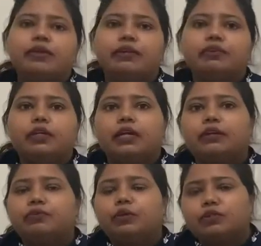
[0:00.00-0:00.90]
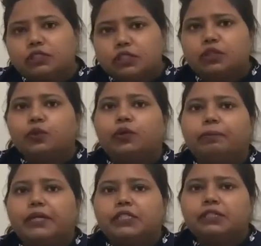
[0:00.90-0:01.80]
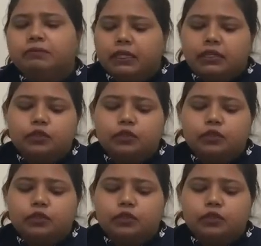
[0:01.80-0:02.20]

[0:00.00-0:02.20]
whenever you are giving oxygen to a patient.